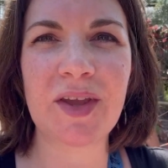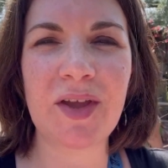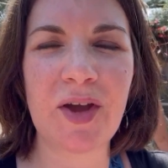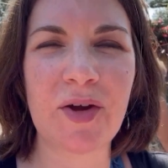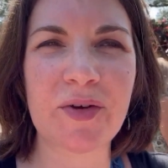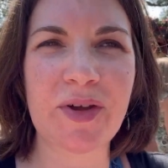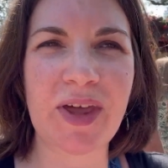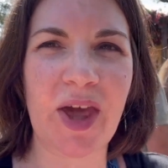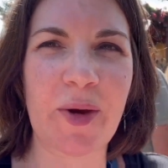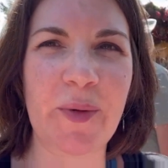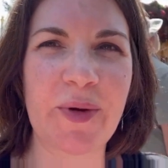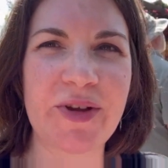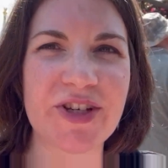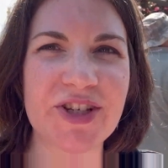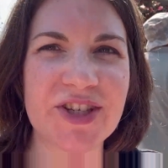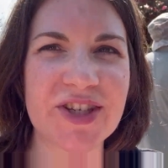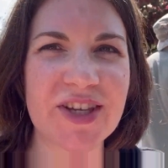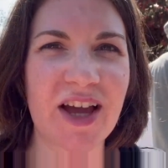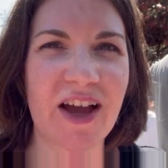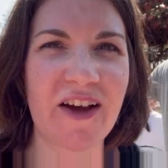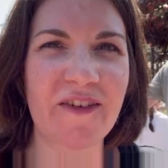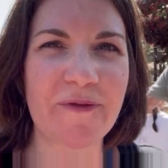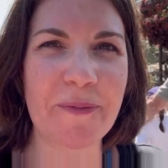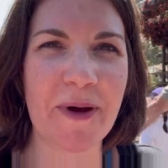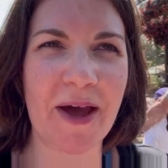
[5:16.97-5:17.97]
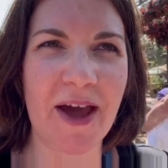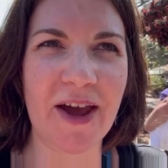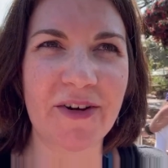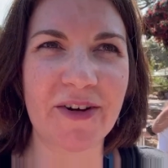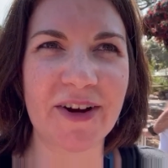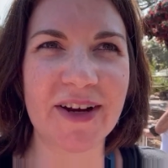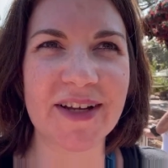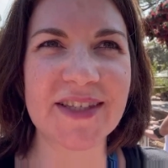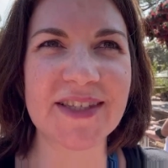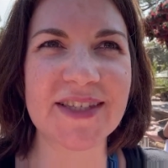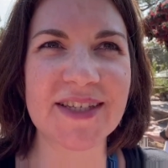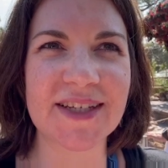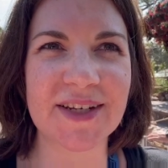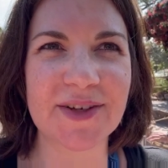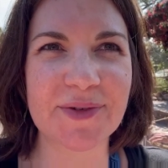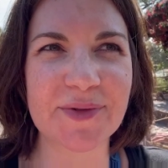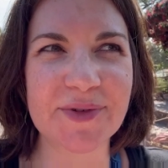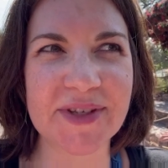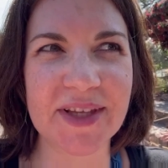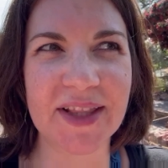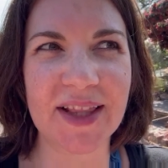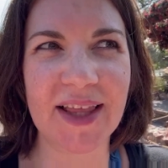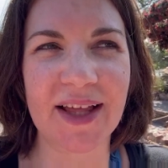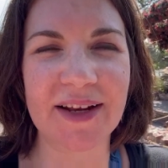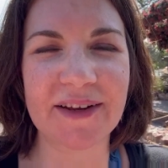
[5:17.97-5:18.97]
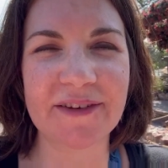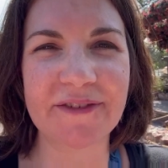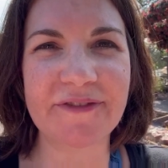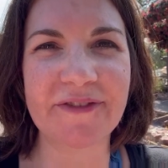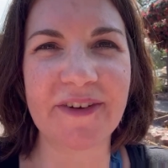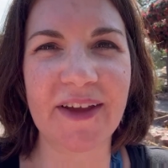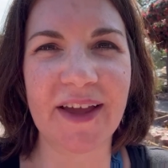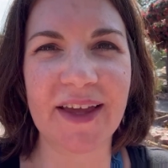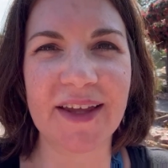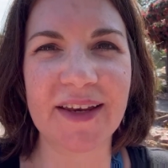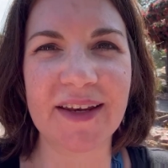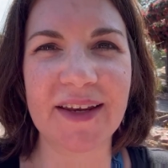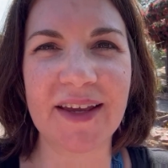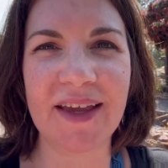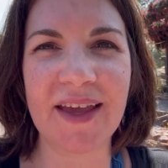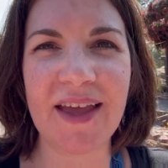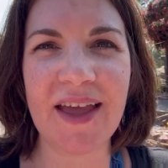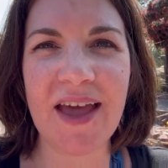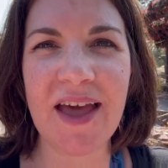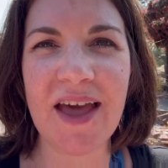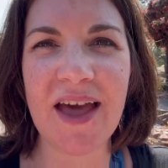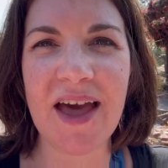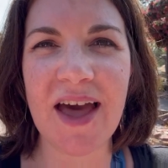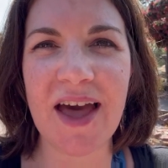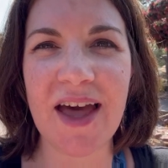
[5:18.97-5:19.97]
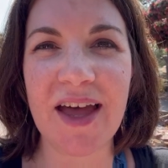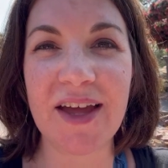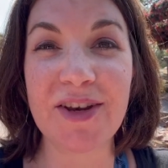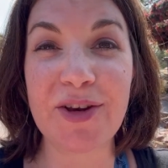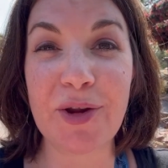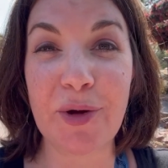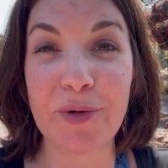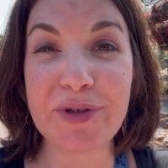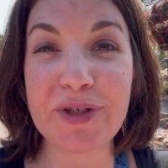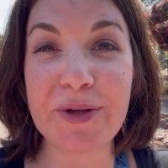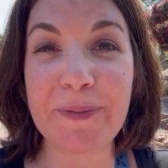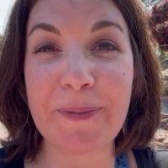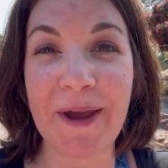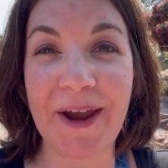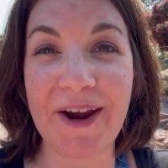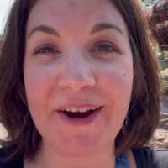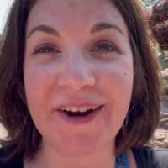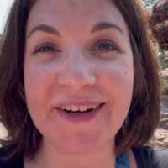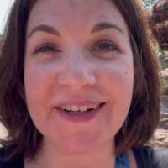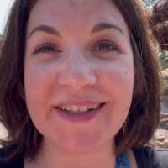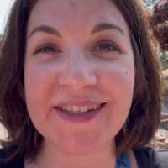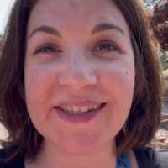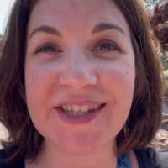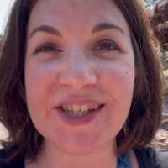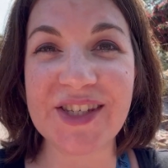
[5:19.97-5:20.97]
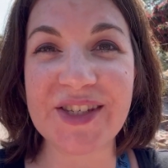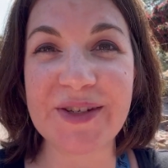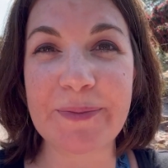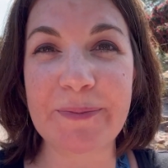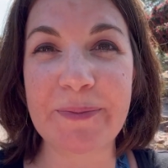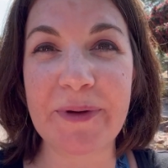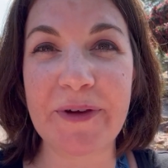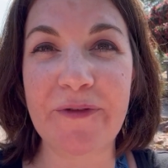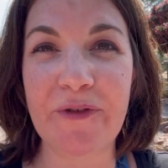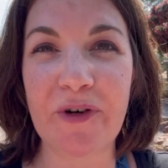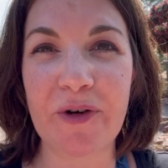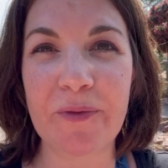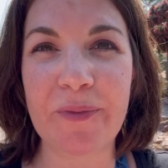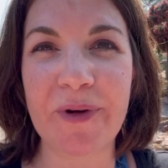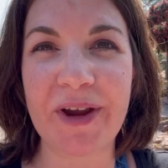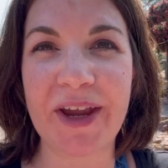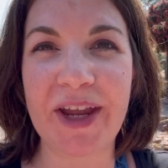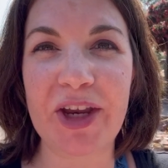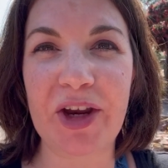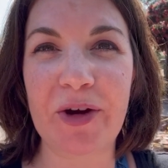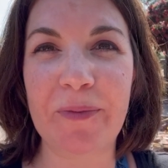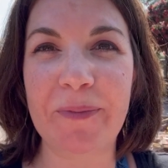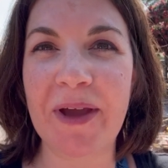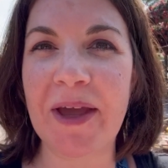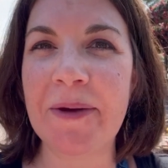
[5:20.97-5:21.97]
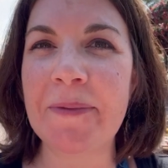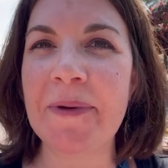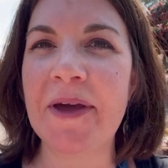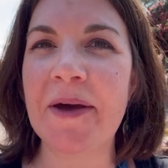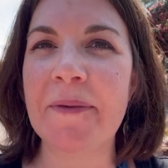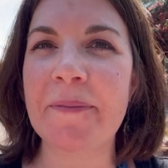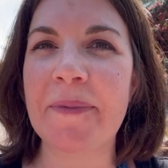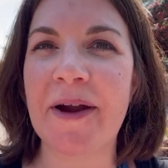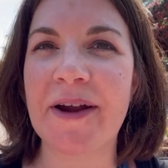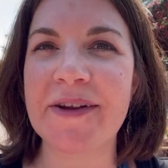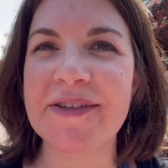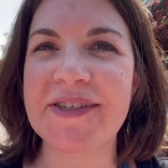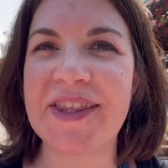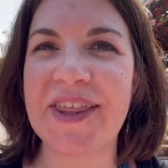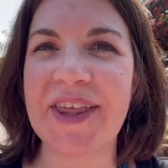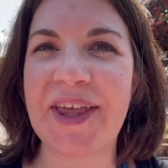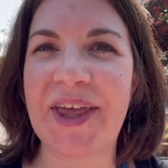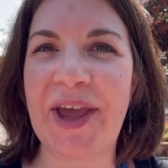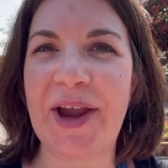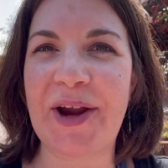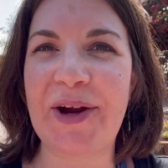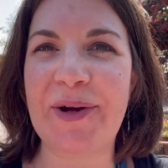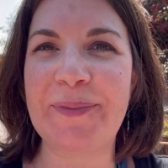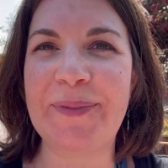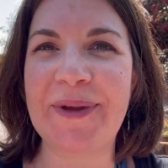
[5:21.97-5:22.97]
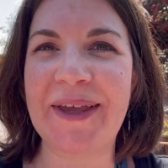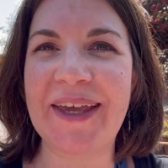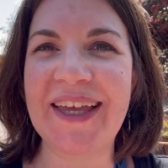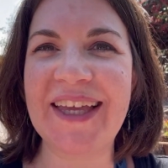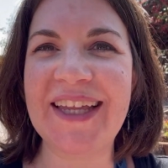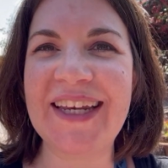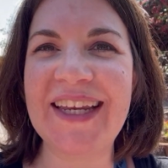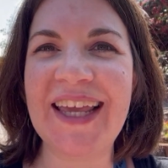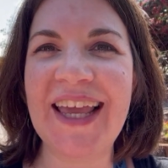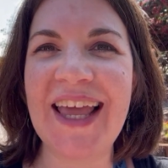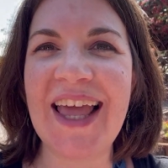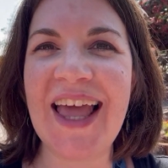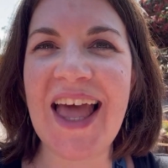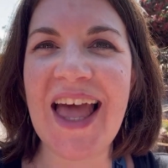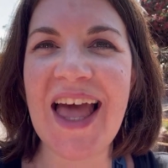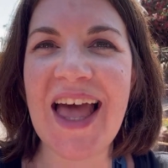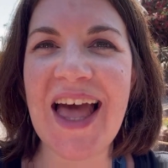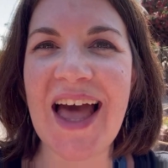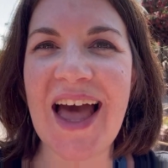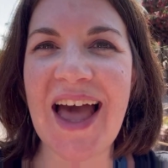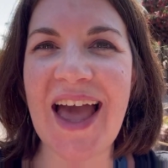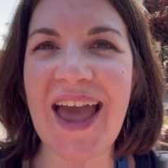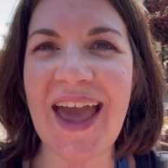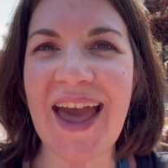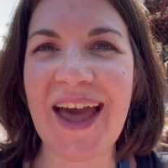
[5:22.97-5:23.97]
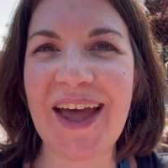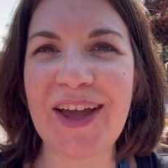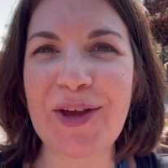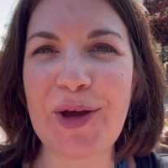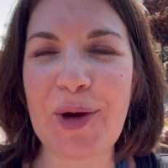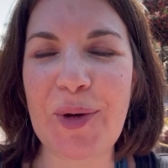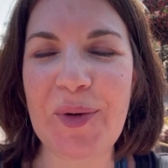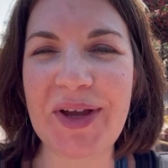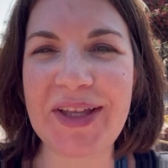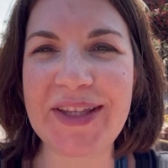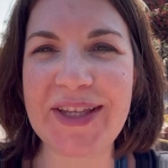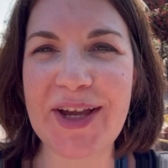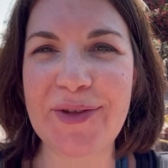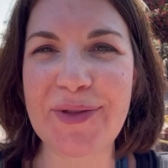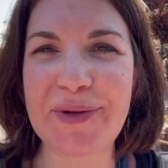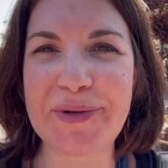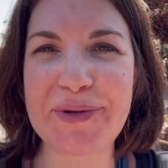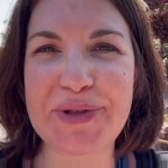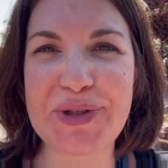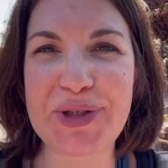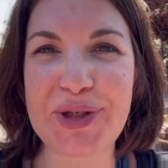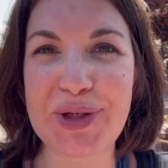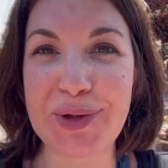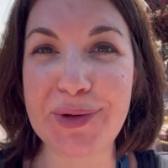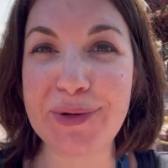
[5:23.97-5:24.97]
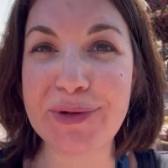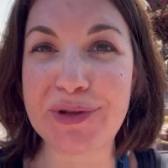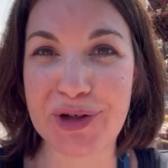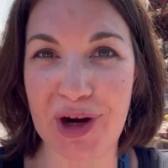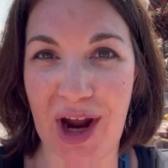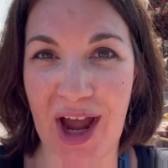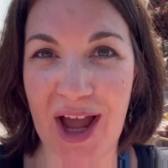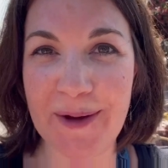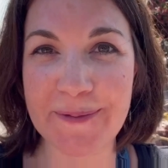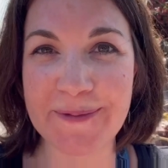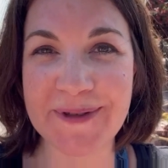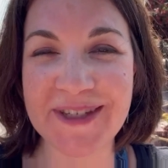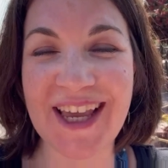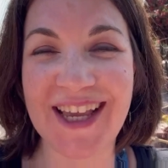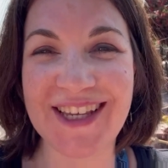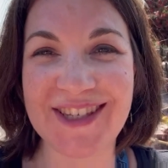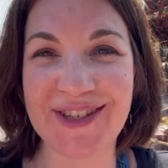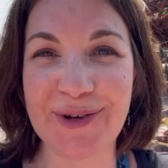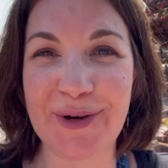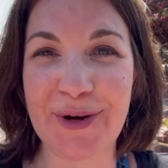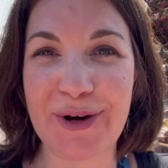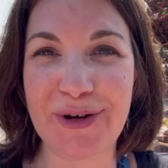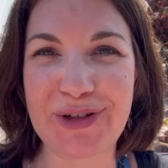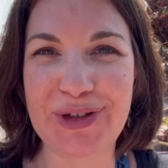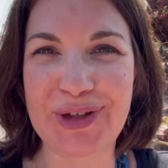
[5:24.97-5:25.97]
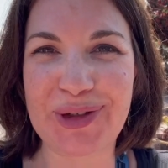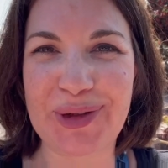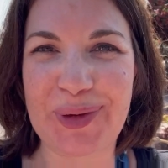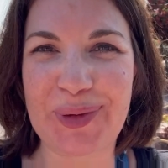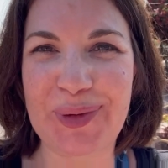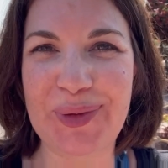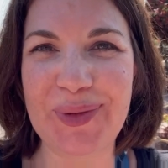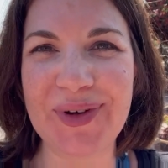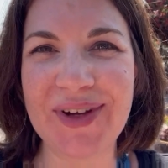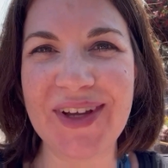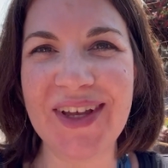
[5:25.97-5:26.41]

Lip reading: Okay, we just got off Pirates and it was a lot of fun. Note to parents before bringing your baby on Pirates of the Caribbean and going down those 2 drops, yes there are 2,